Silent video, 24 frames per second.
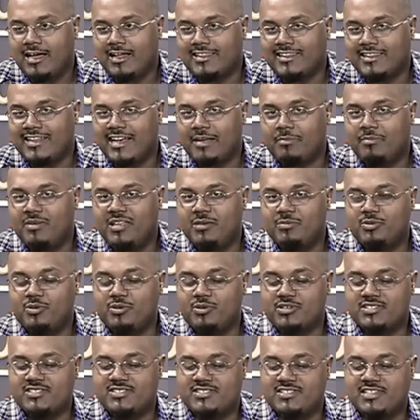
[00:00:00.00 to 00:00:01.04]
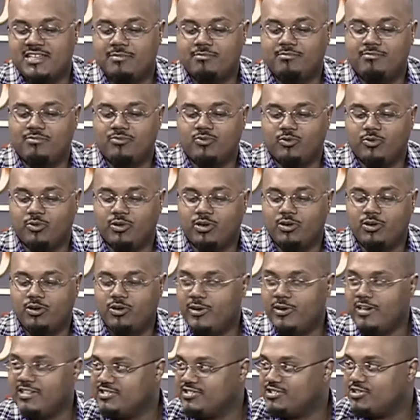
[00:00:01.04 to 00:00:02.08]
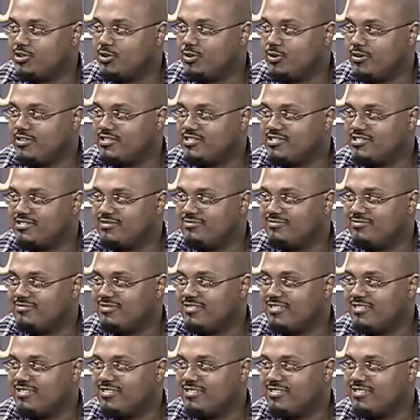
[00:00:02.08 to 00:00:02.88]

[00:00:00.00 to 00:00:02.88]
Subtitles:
a lot of people accept real crazy stories.